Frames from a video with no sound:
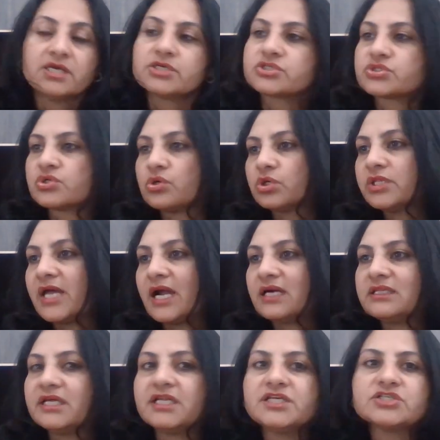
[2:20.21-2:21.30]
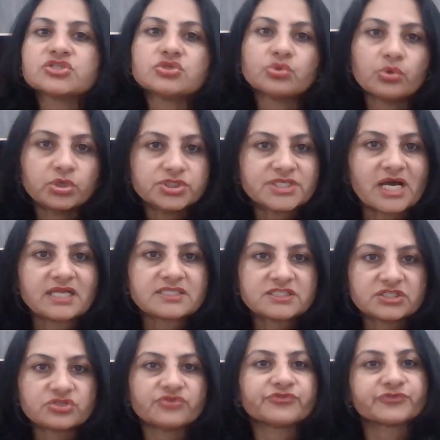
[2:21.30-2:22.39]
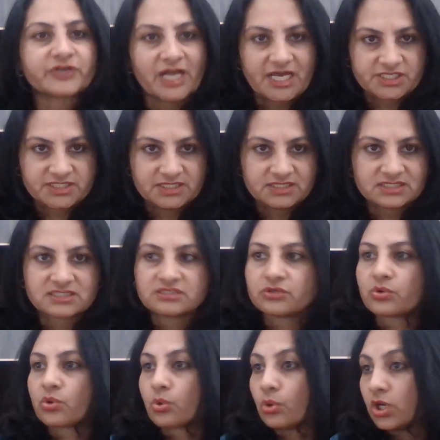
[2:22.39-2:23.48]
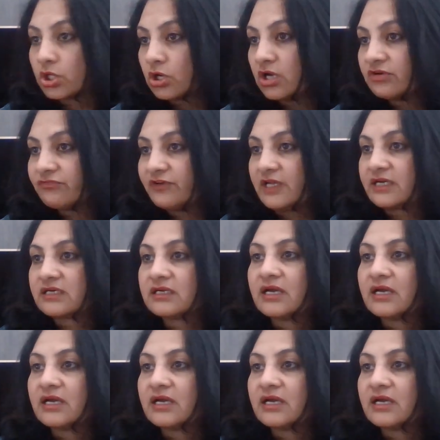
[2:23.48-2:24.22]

so that there is no chances of clashes, role conflict,